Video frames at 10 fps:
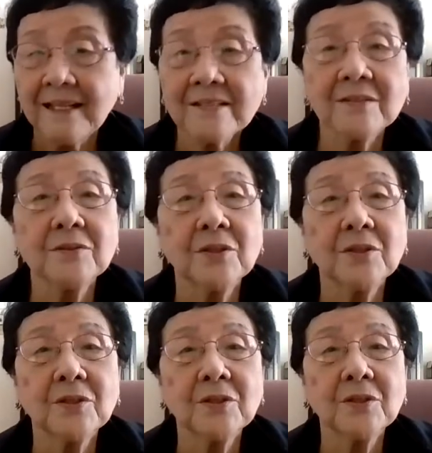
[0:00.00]
So good
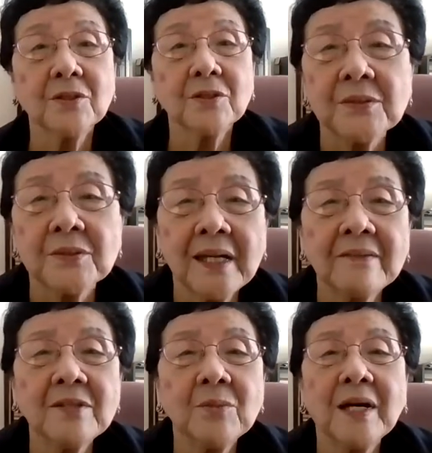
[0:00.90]
morning to
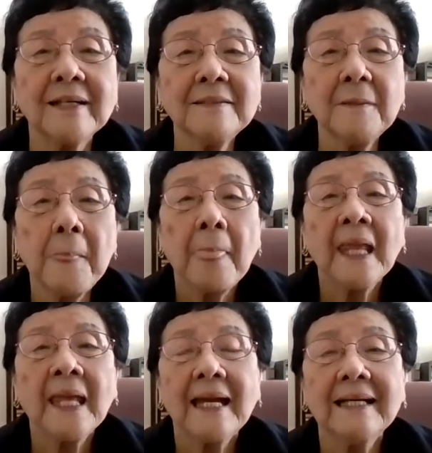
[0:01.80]
everyone.
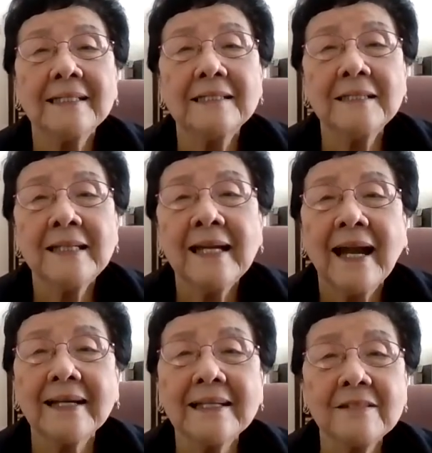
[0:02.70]

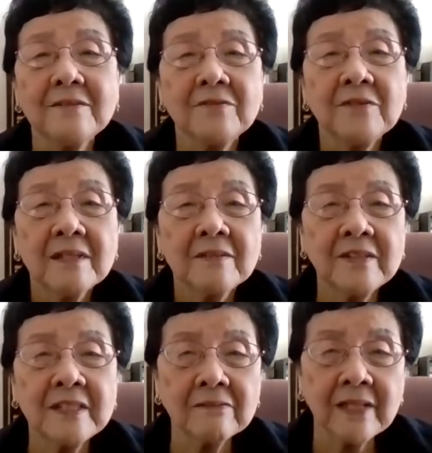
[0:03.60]
I
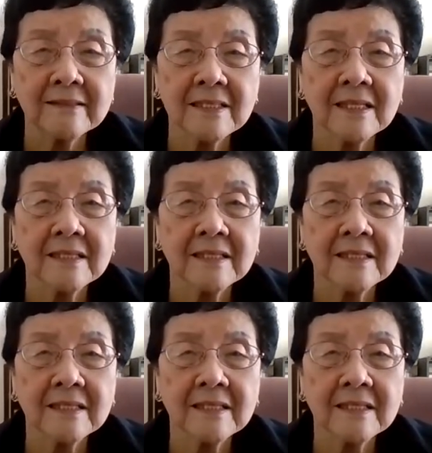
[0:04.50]
feel that